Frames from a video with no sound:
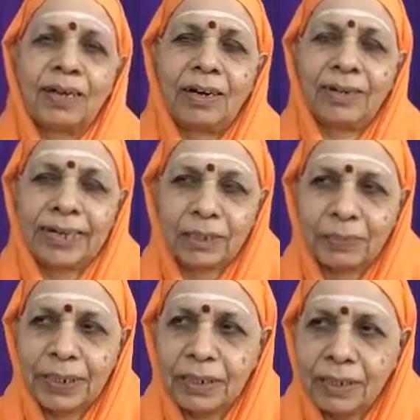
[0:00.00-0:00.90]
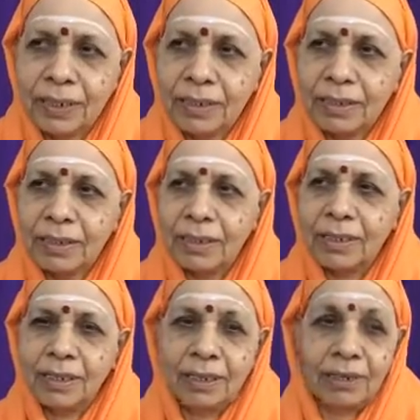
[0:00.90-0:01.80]
Our expression is
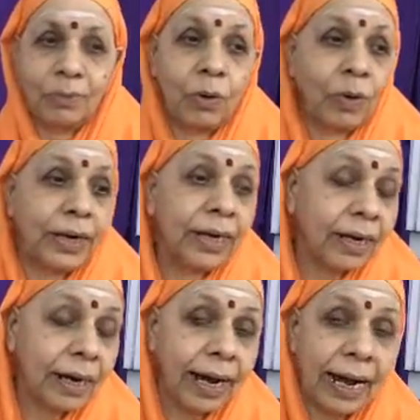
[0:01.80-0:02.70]
morning